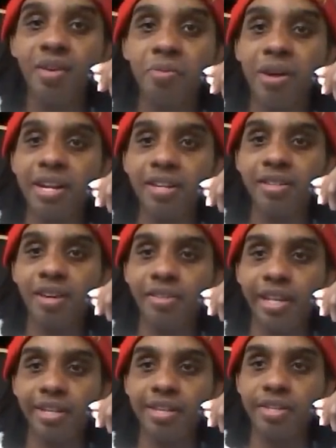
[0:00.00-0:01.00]
What, are
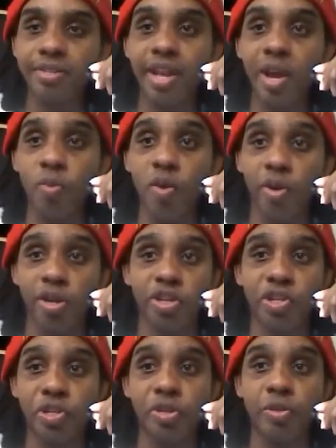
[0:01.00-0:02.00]
they going to say, well, we're going
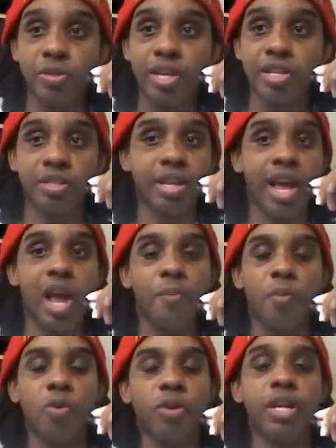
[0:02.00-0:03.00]
to use this to add
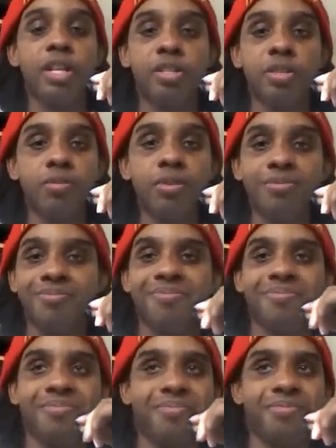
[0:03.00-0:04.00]
more heat to it?
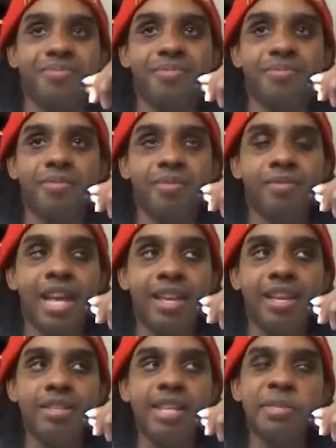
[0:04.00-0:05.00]

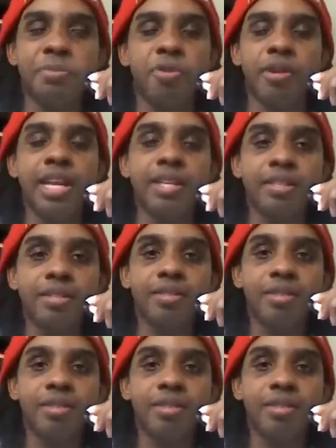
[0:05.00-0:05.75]
Like it needs more heat.